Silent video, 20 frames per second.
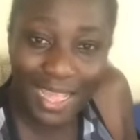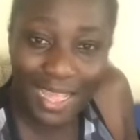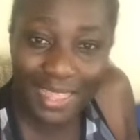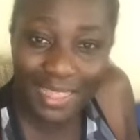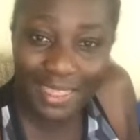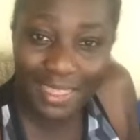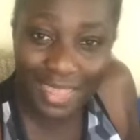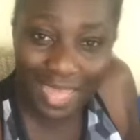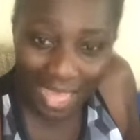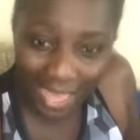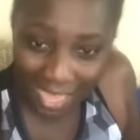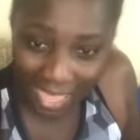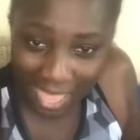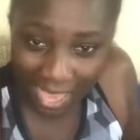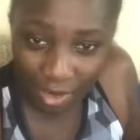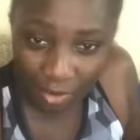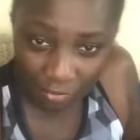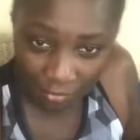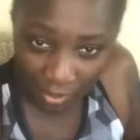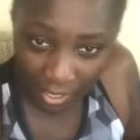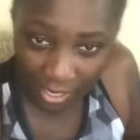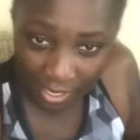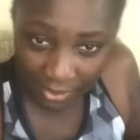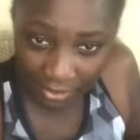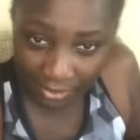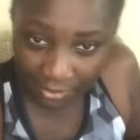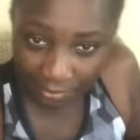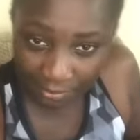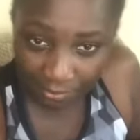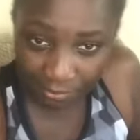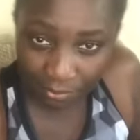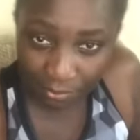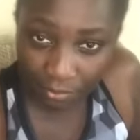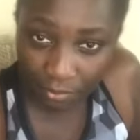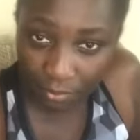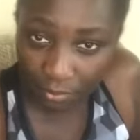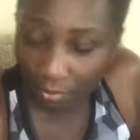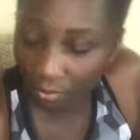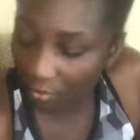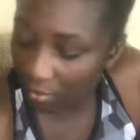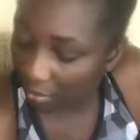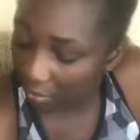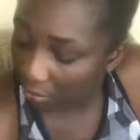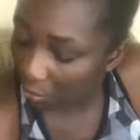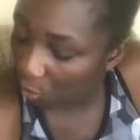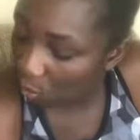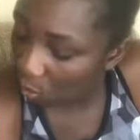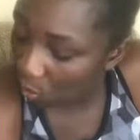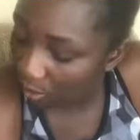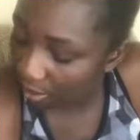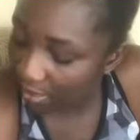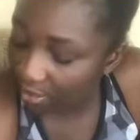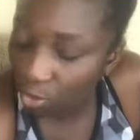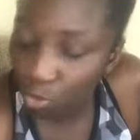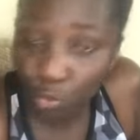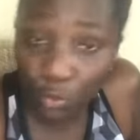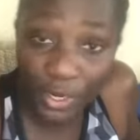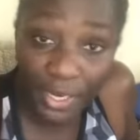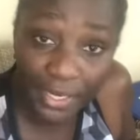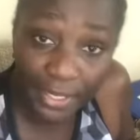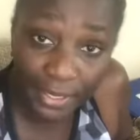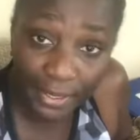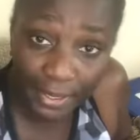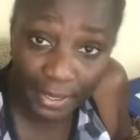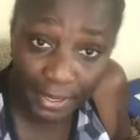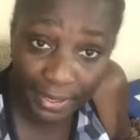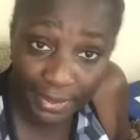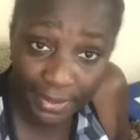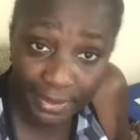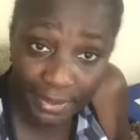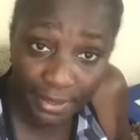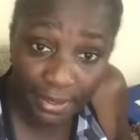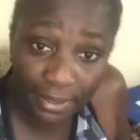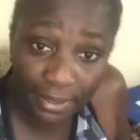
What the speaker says: That kind of kid who is reading lazy